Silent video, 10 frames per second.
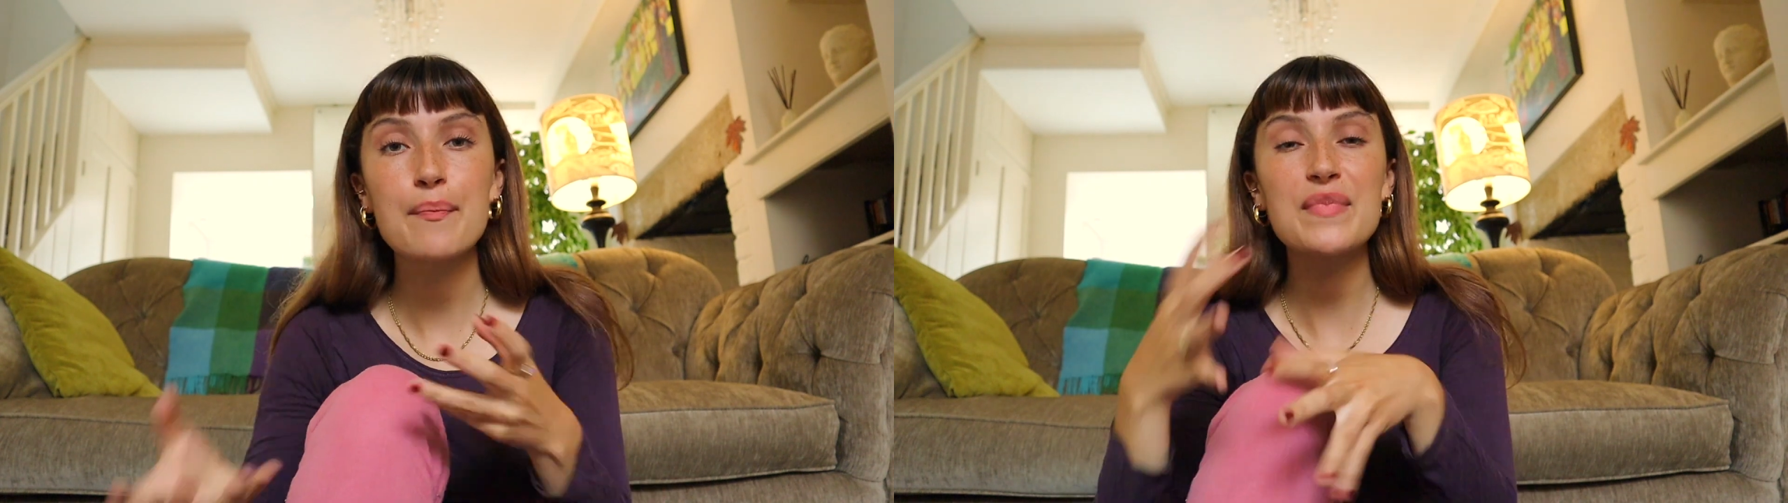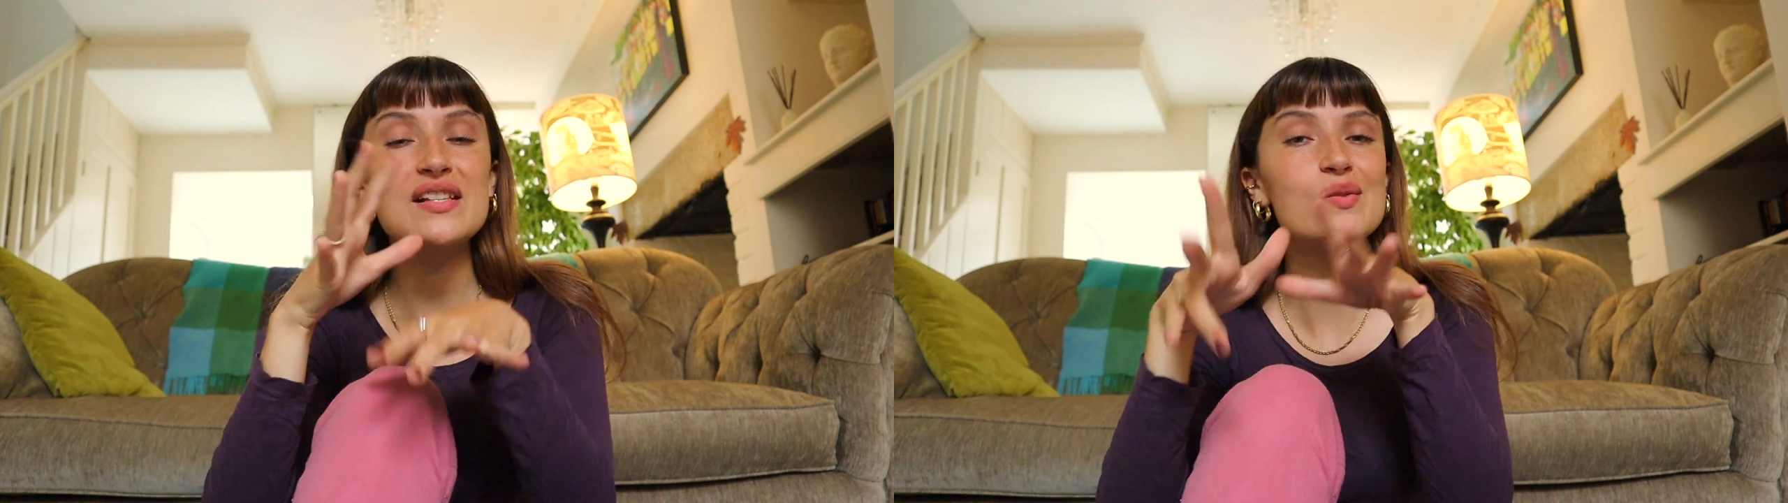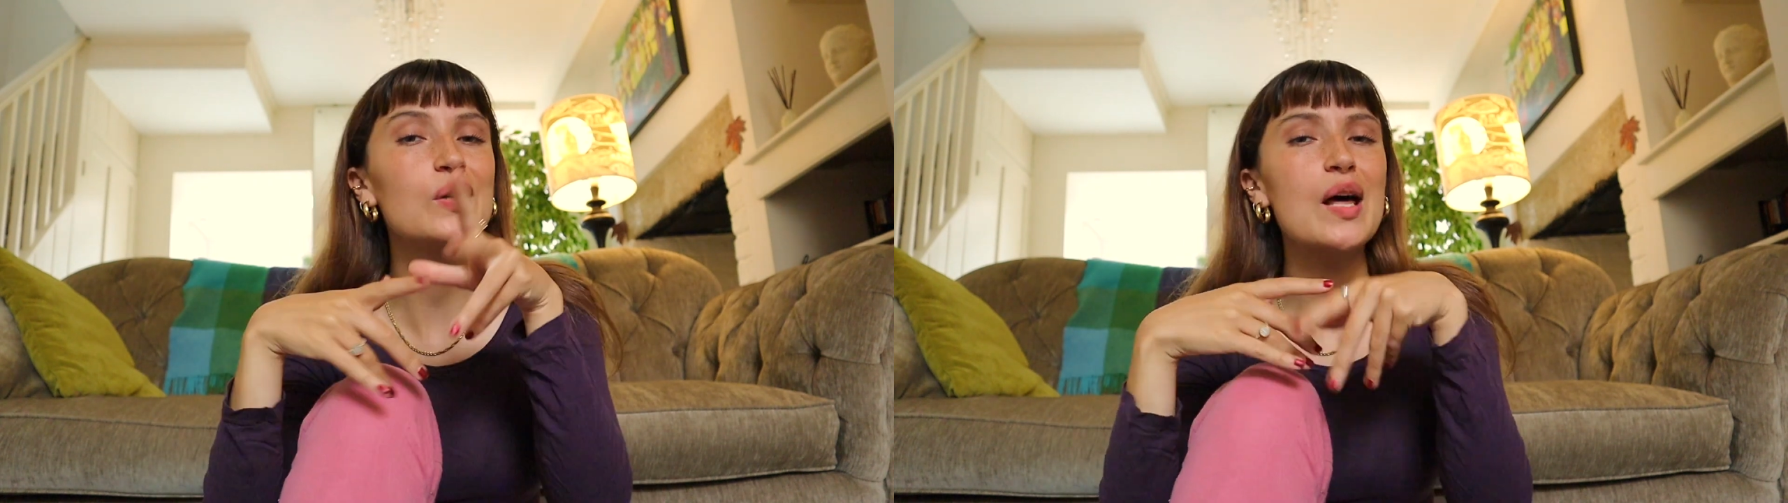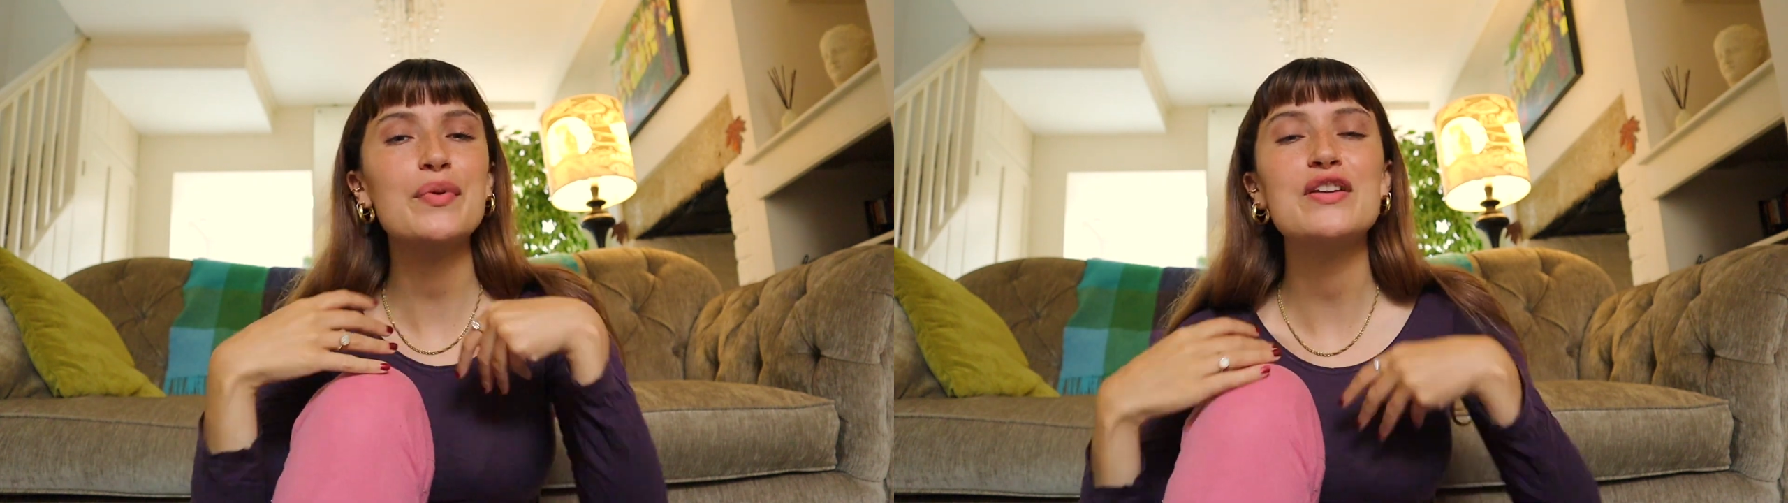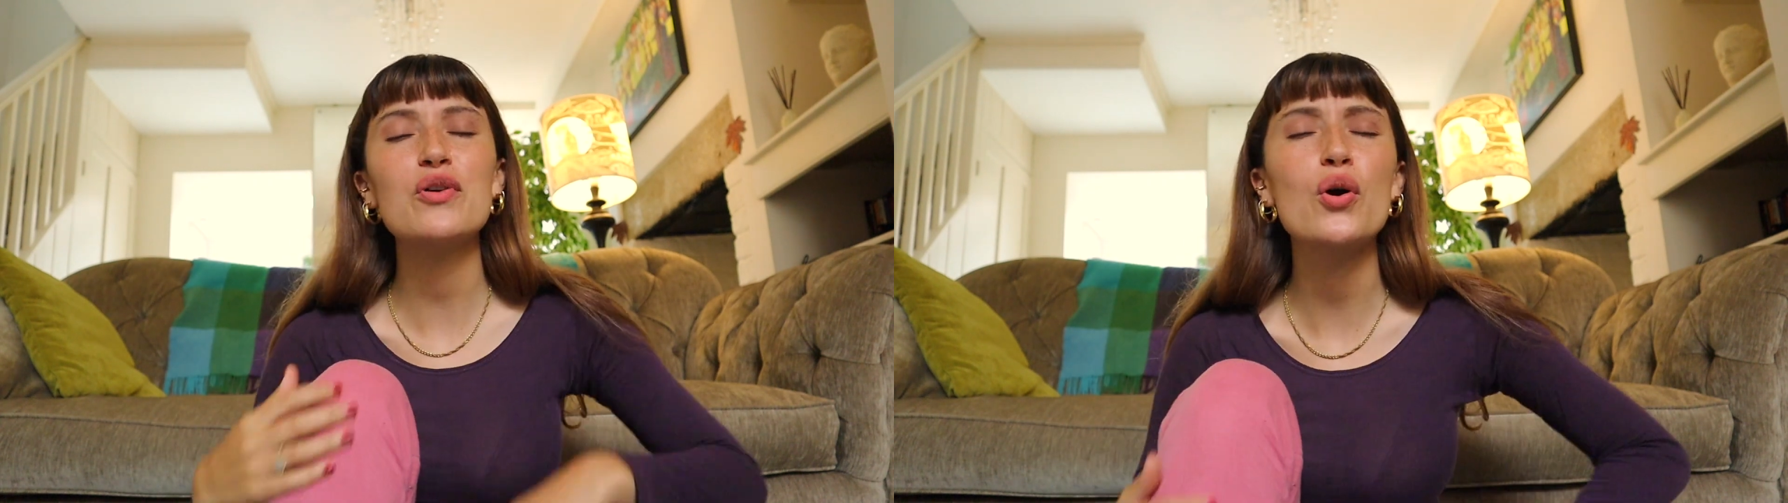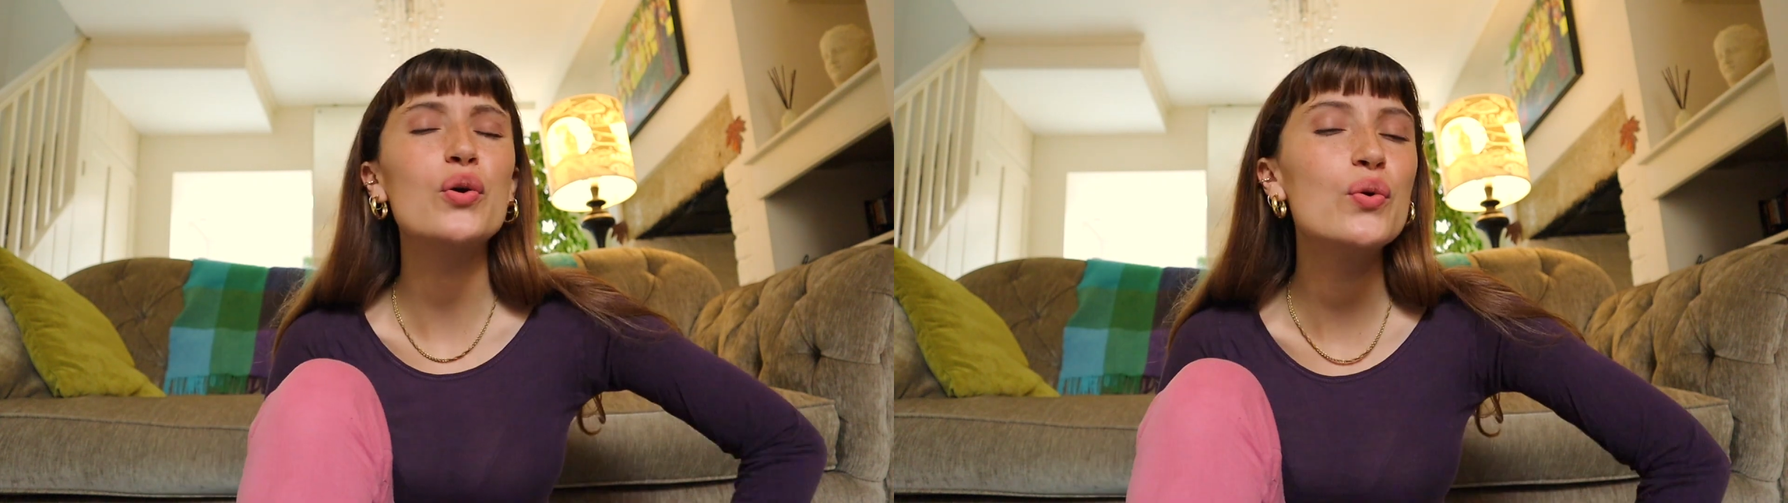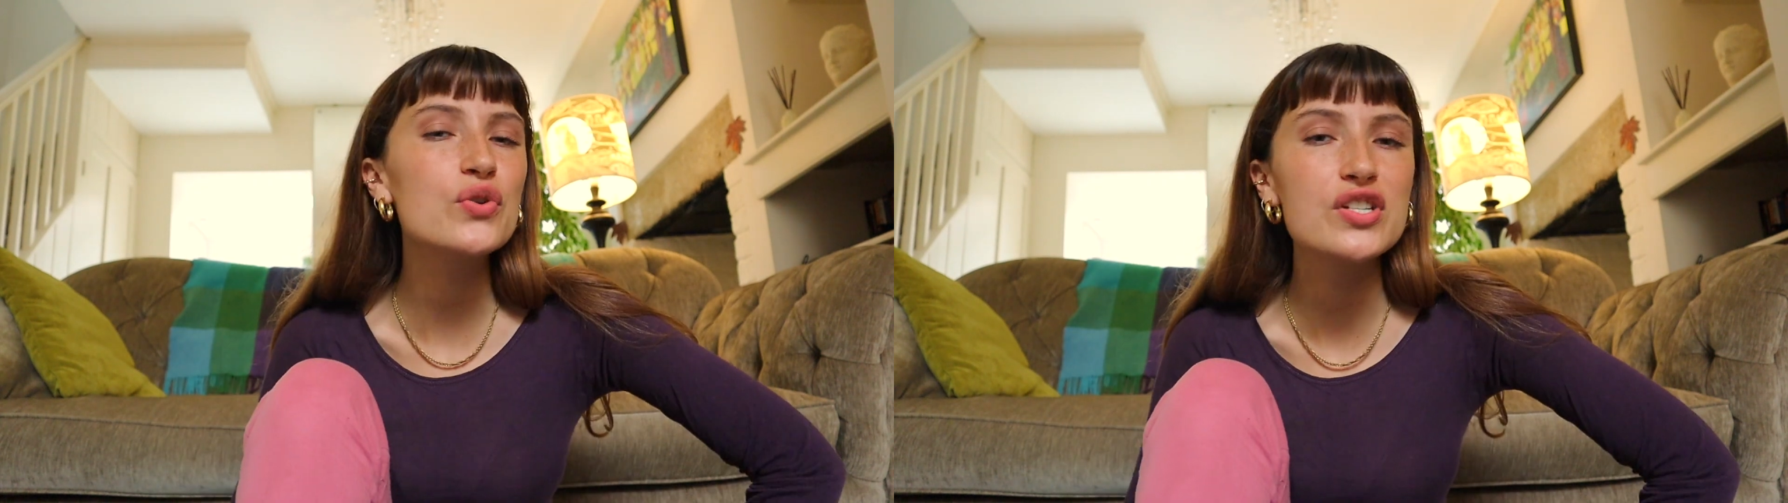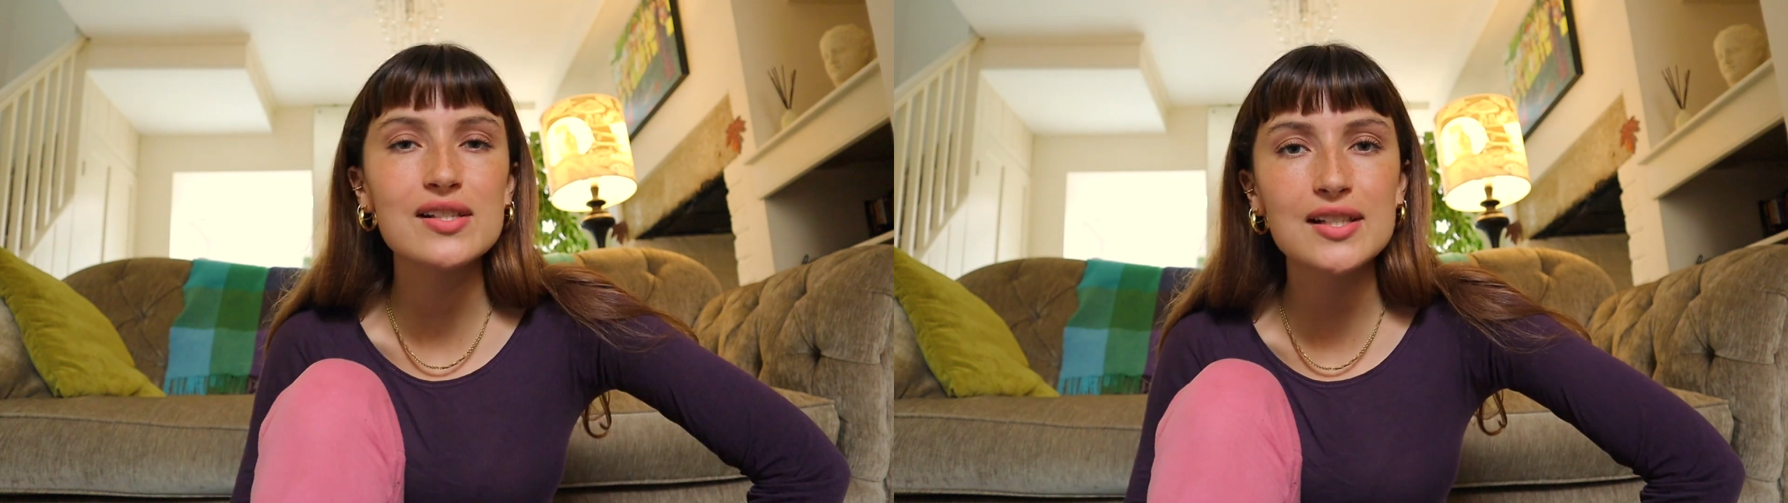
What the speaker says: Mix it all up and you've got a gorgeous